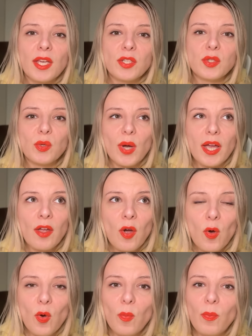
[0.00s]
So I
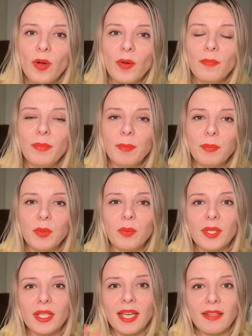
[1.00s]
hope people
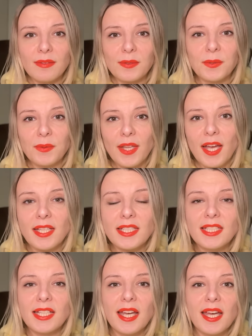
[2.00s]
will get through that.
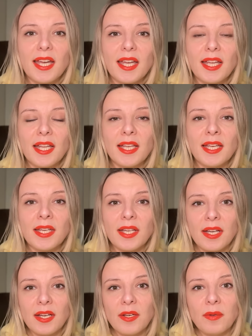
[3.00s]
And
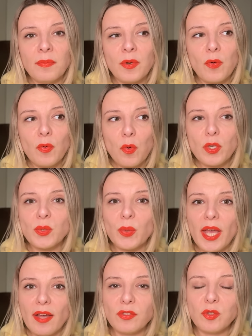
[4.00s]
um, of course, we
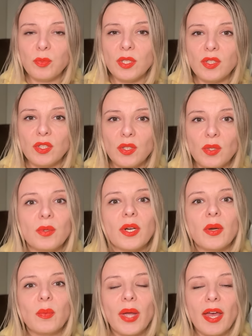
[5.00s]
have to be secure
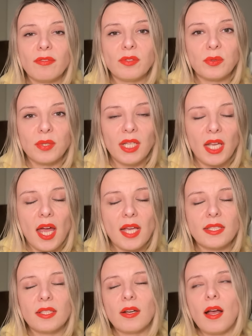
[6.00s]
and we have to
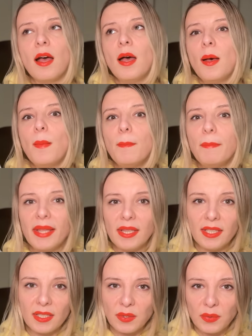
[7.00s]
realize there are
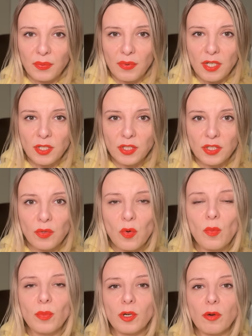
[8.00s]
millions of Russian
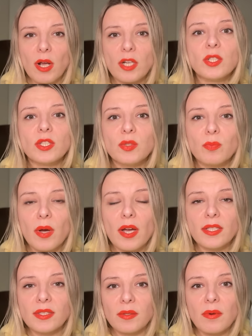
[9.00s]
or pro-Russian
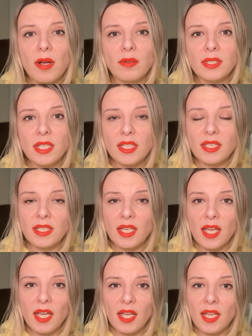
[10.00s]
spies around us
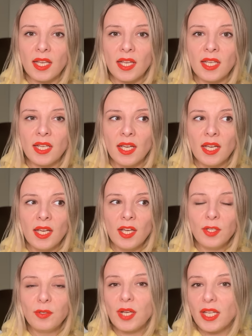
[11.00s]
and
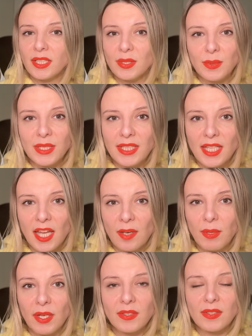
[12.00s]
united we stand
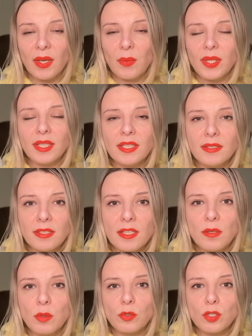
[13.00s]
because they will
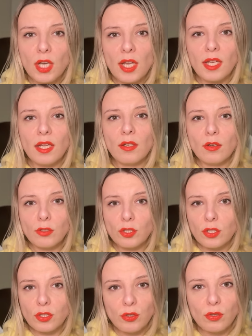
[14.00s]
continue shaking not
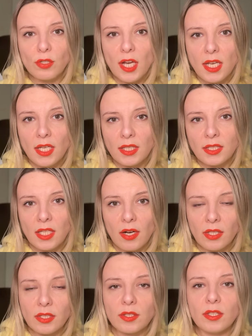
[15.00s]
just Ukrainian
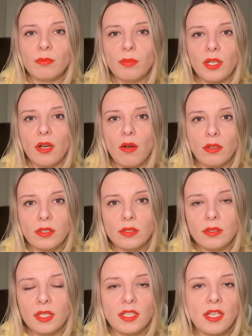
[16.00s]
territories but also
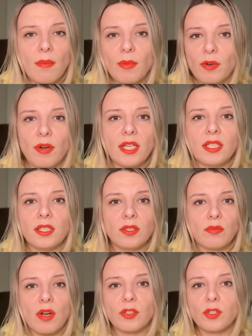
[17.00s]
the democratic
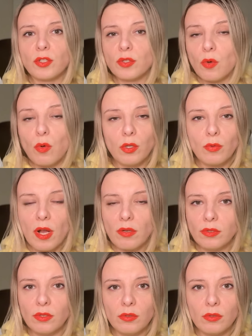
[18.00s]
structures all
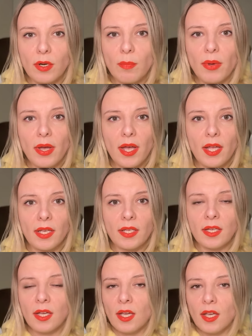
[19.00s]
around Europe and
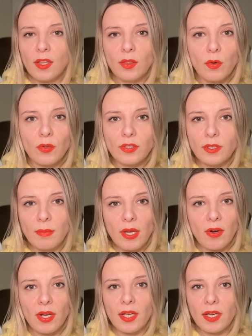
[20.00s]
Northern
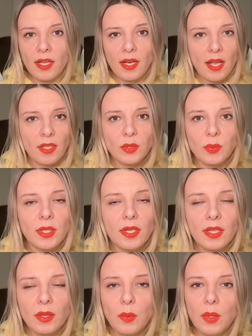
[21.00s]
America and elsewhere
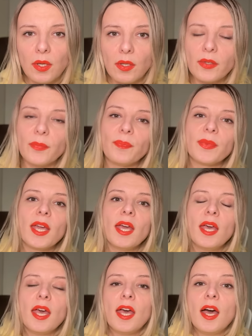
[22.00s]
in the world.
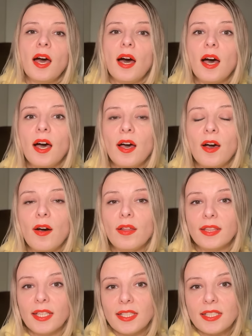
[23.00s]
Uh, on
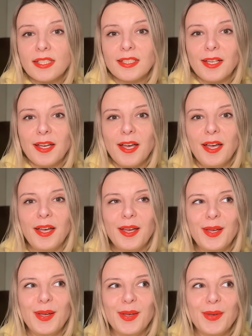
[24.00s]
this
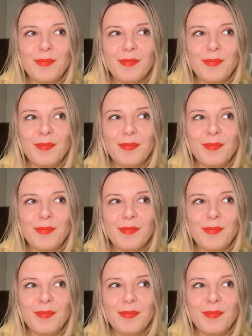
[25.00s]
uh,